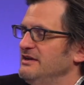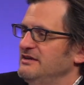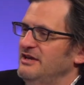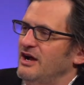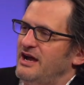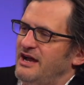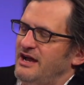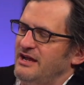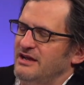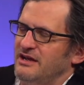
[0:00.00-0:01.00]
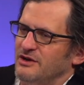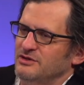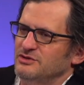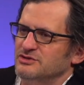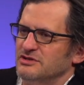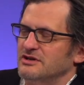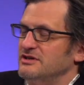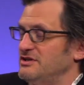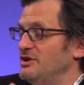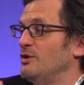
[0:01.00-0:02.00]
Mm-hmm. You know, I'll use it,
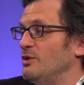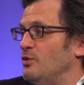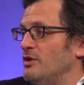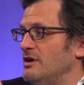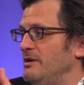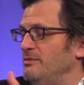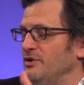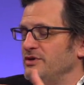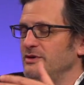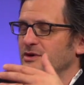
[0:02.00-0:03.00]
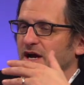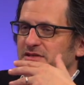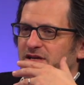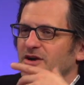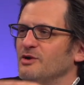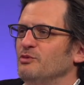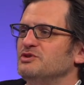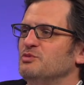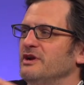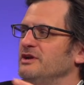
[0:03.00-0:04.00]
because I know it'll work on both of you guys. I don't know
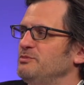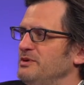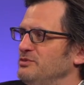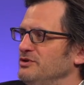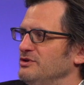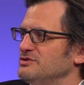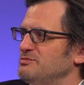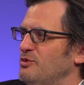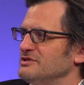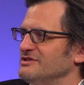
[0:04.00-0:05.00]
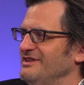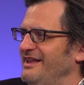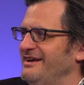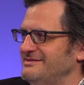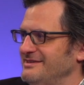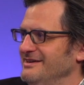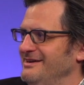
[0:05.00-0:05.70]
which one of you people knows sports less.